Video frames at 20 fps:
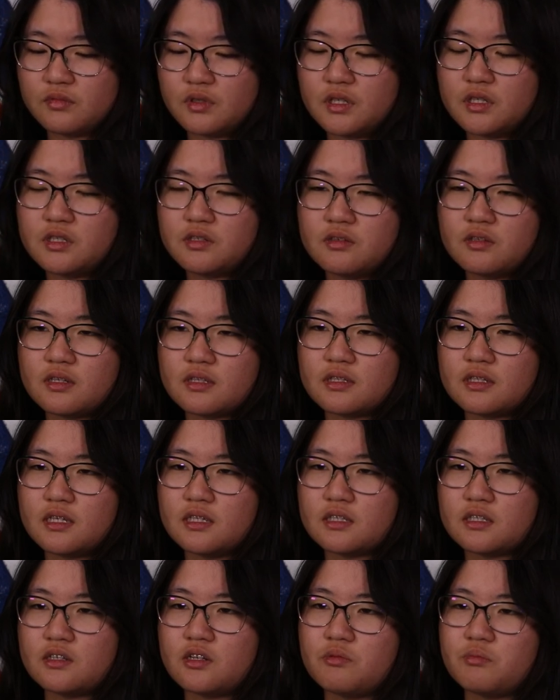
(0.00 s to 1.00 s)
into the
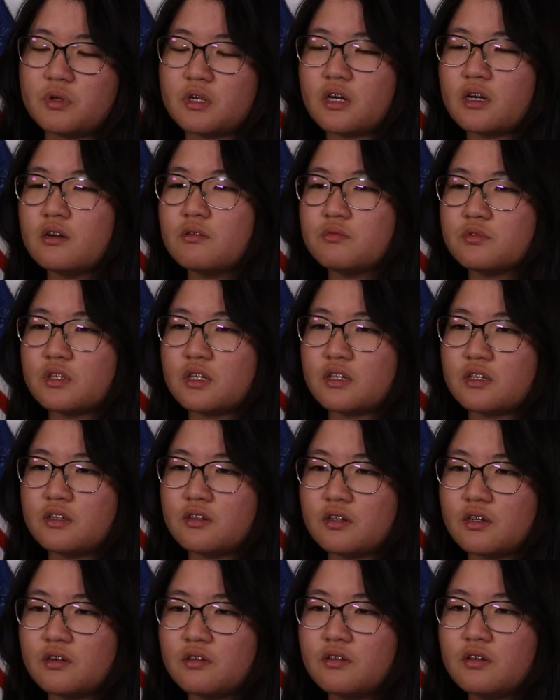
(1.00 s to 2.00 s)
season, it becomes like,
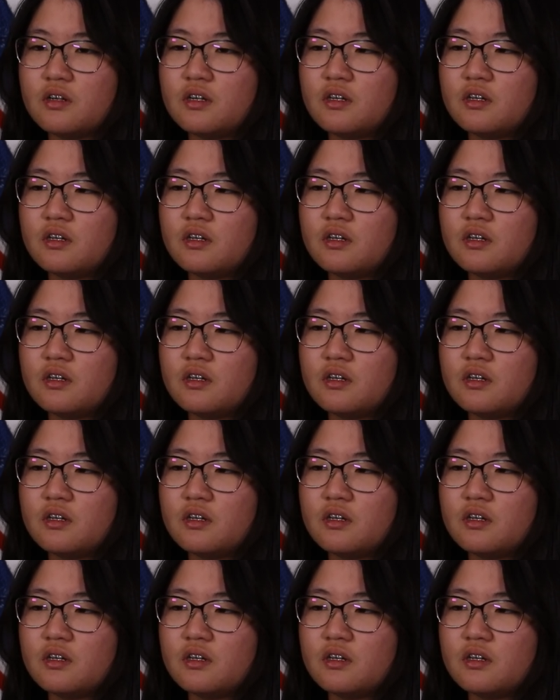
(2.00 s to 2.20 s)
you know,